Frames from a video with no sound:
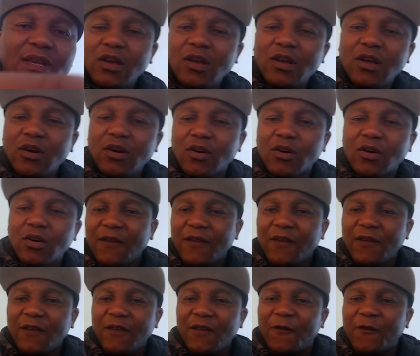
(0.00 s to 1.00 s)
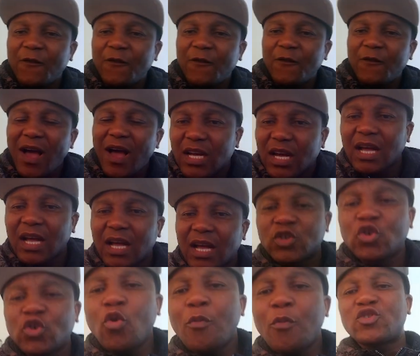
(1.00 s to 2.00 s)
look, if you have a
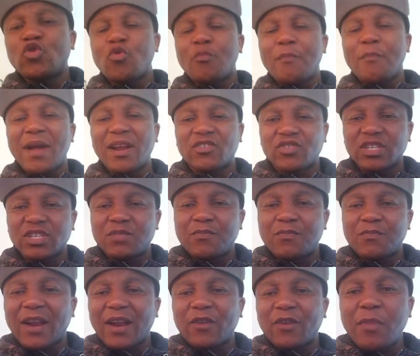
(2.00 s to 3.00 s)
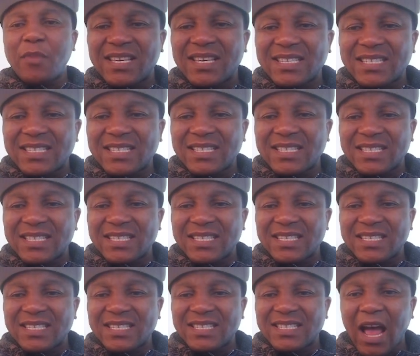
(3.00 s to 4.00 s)
2x2 matrix, but remember this is
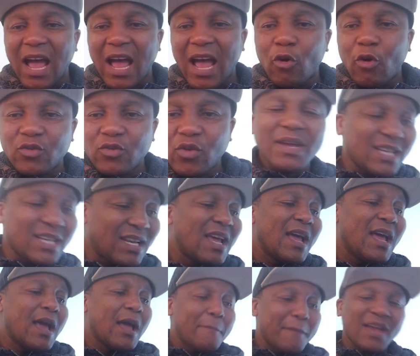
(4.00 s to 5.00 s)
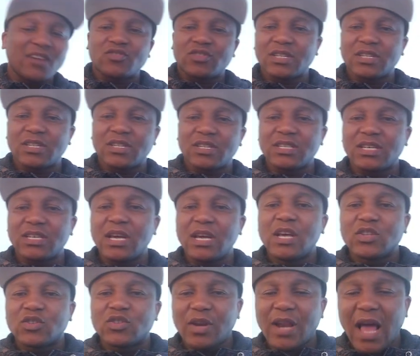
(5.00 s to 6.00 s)
augmented, what? Augmented matrix.
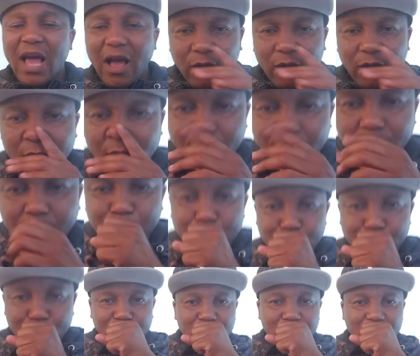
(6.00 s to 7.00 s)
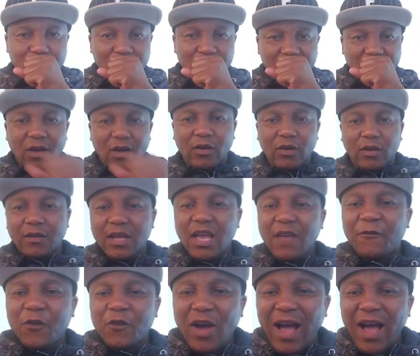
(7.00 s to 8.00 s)
So now, look,
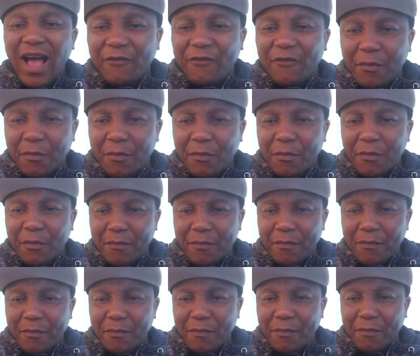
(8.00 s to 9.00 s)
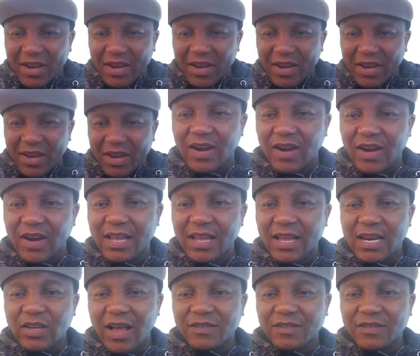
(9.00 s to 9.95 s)
if you have a matrix, right? Let's say you got something, let's say you